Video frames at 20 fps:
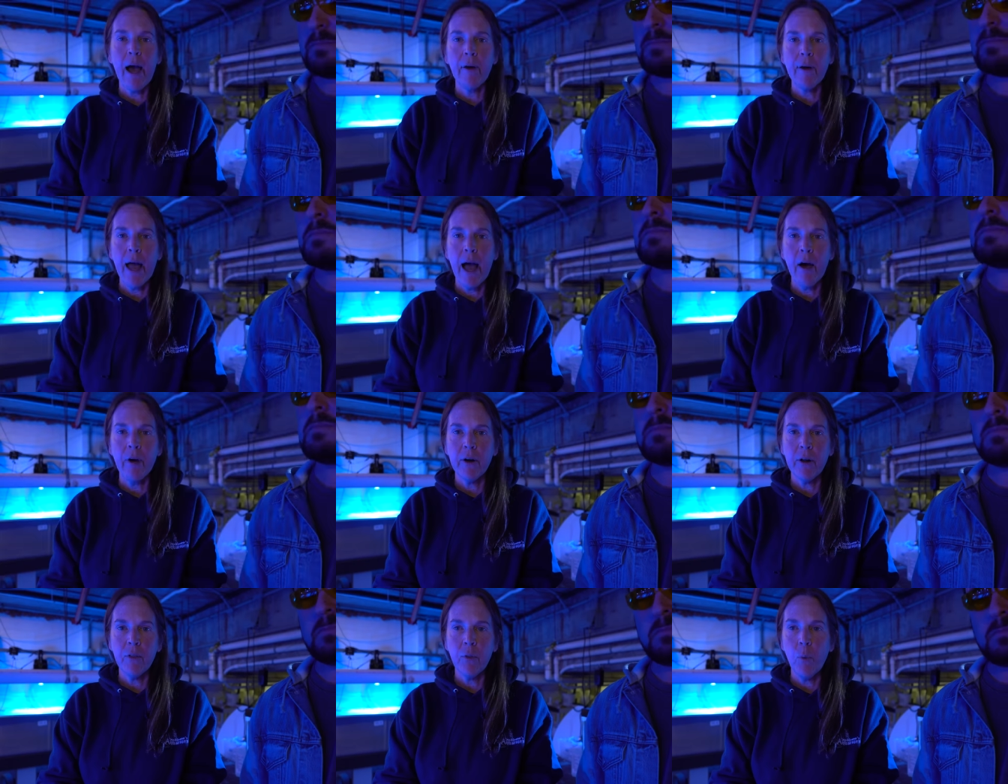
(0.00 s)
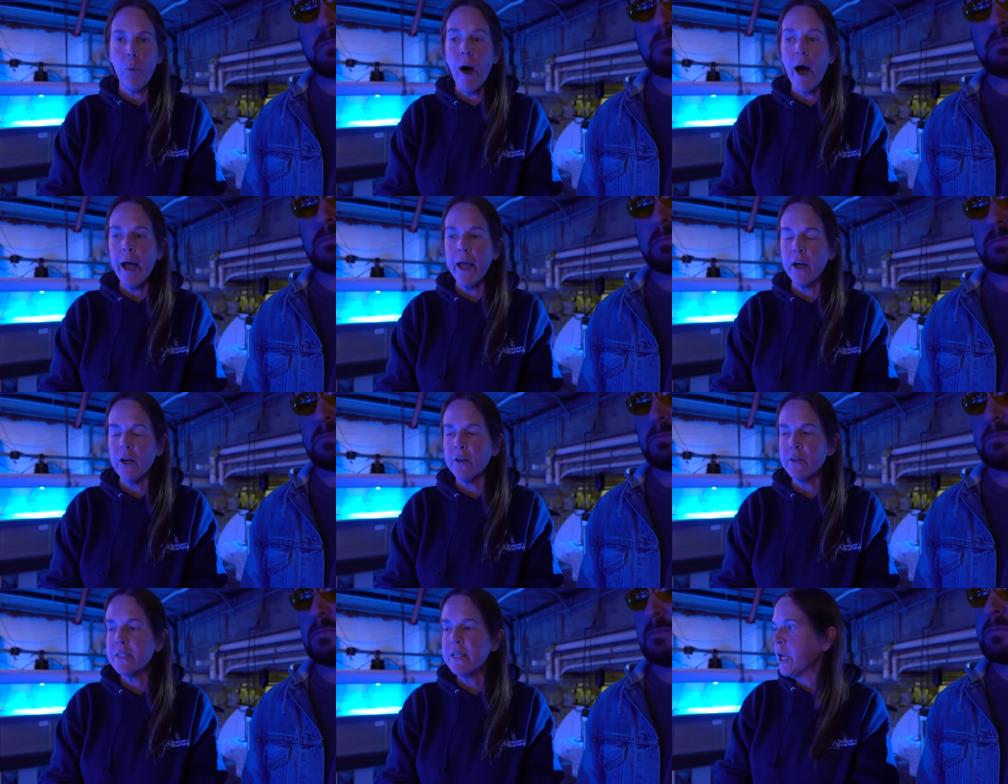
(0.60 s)
on out in the
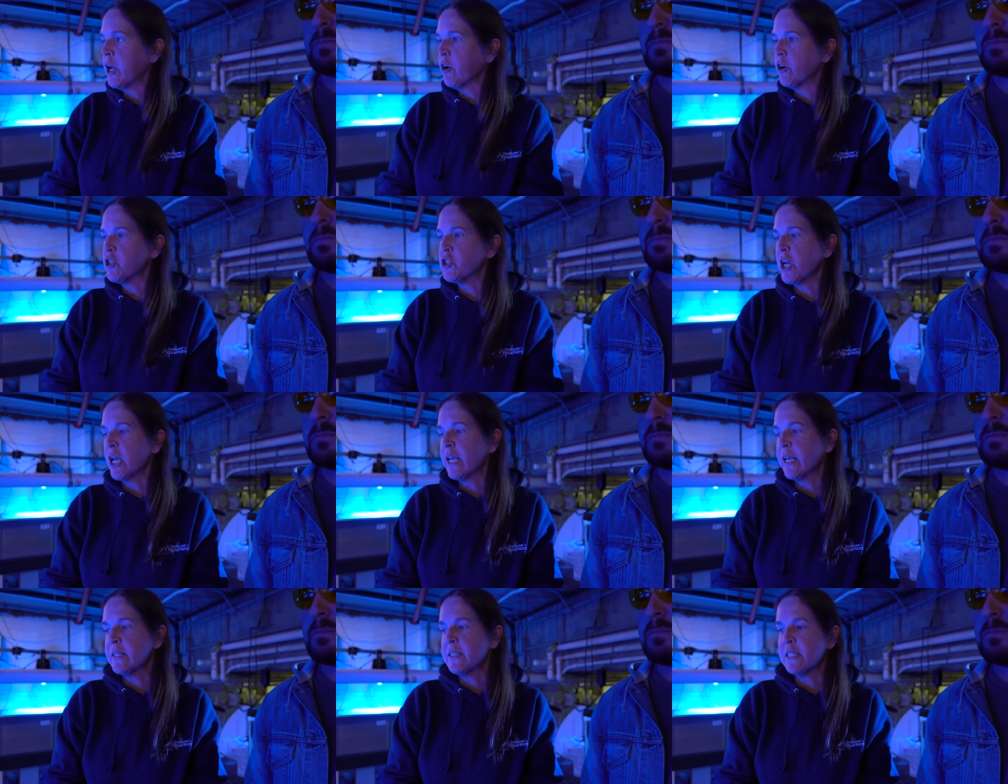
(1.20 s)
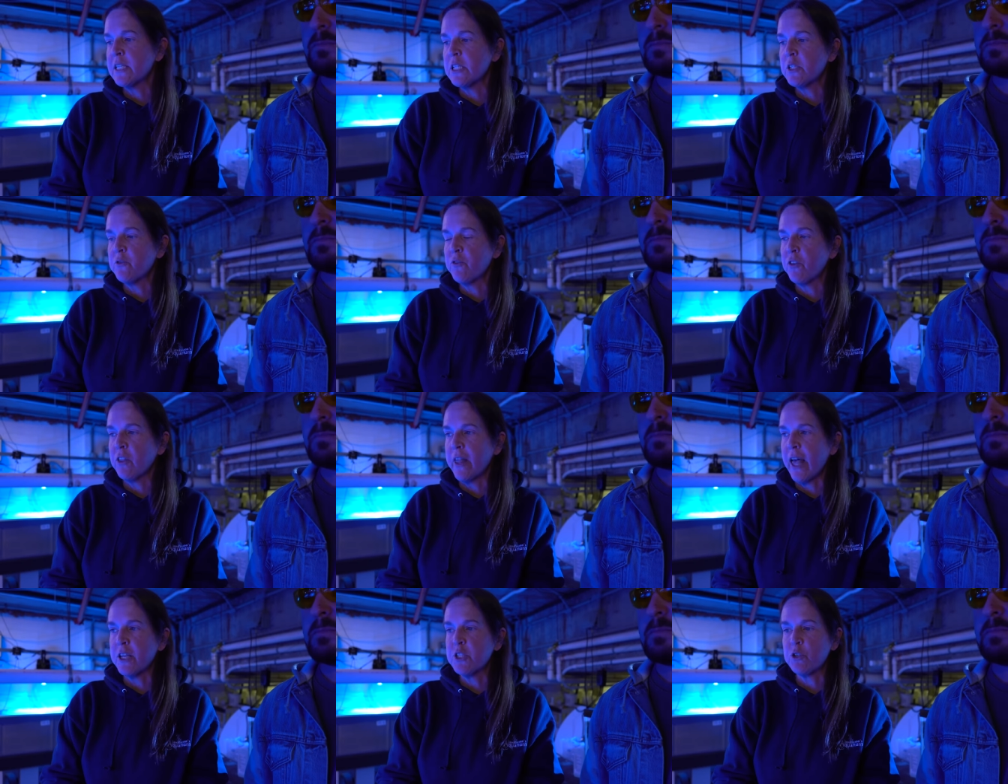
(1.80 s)
wild. Here at Jenkinson's,
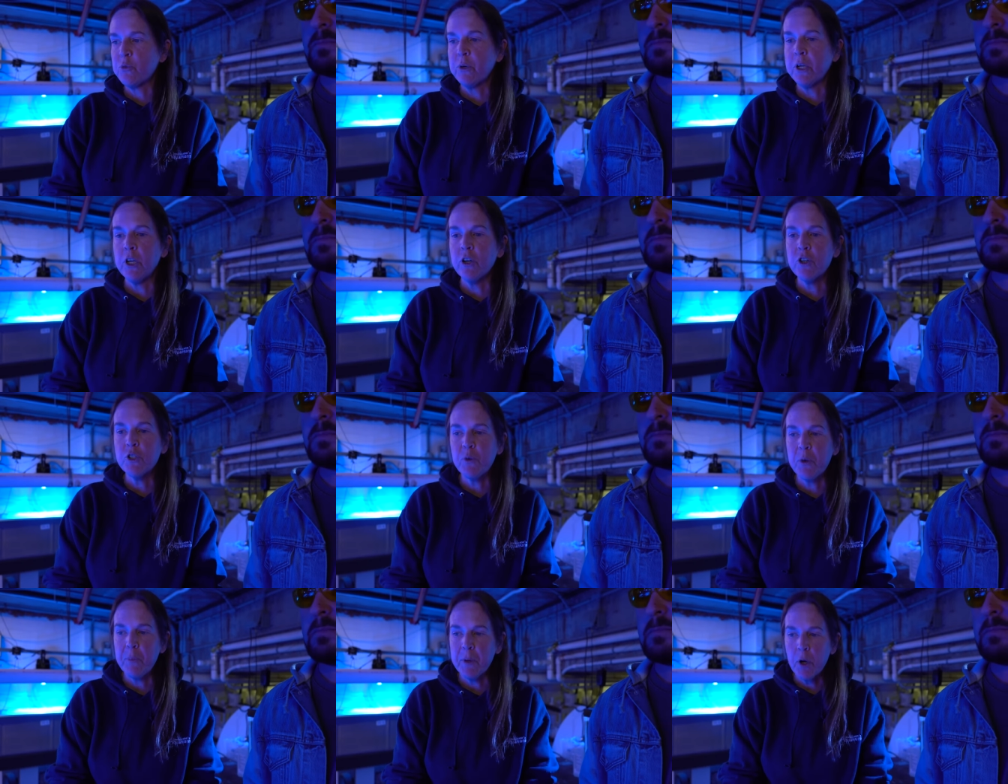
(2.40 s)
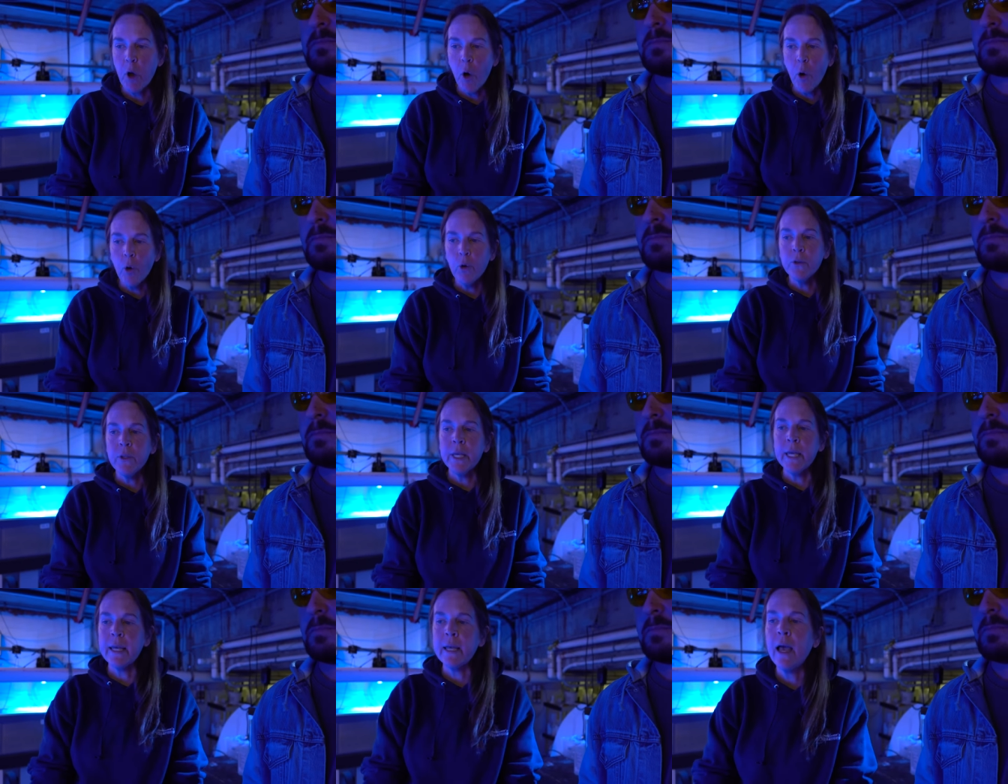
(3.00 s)
for the last three years, we've been
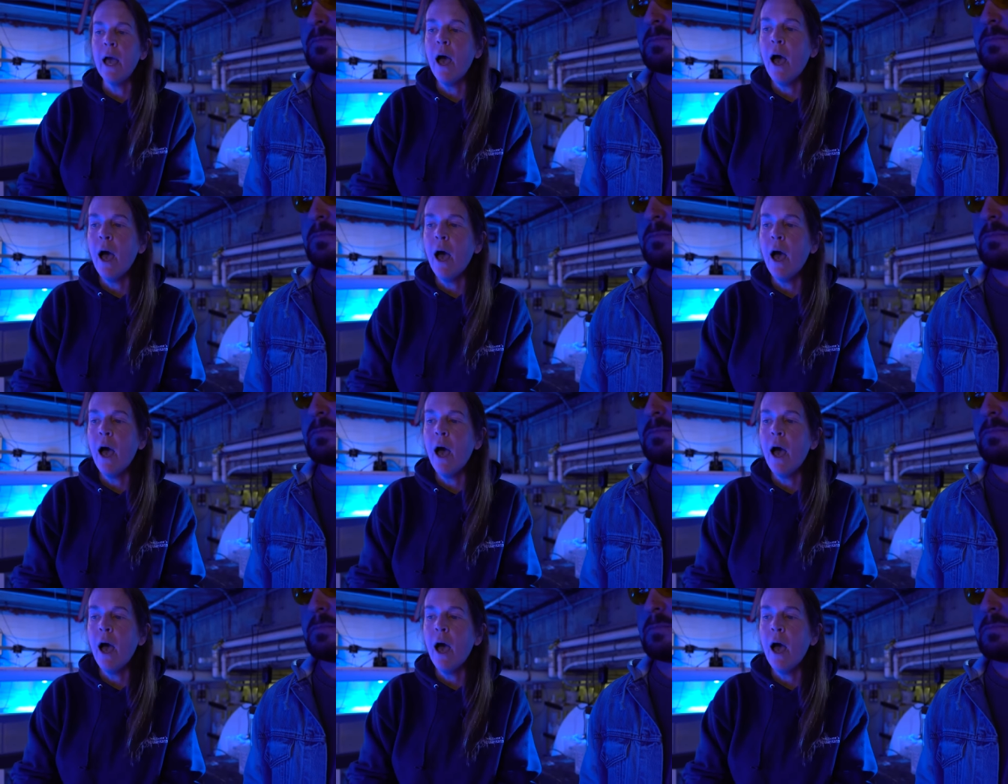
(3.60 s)
holding